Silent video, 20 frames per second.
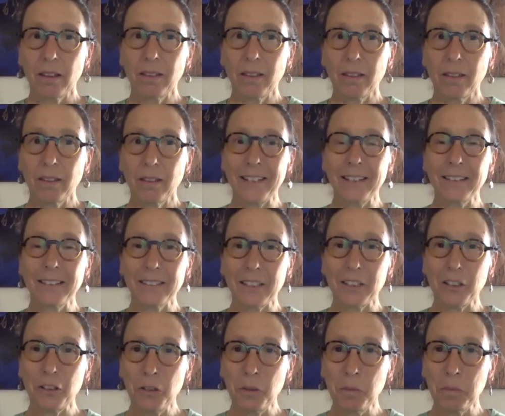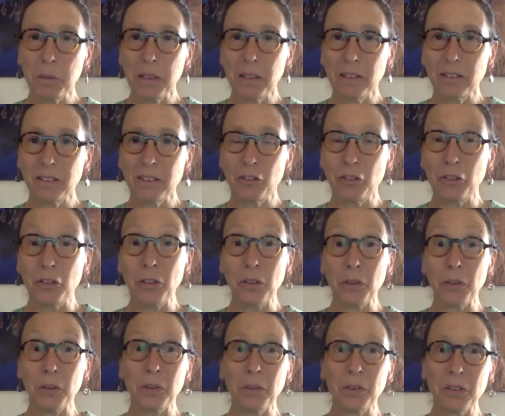things that humans
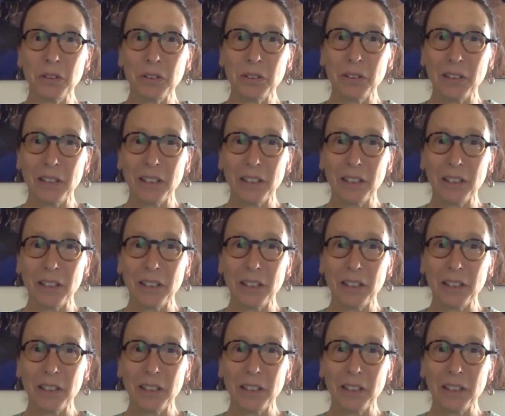do to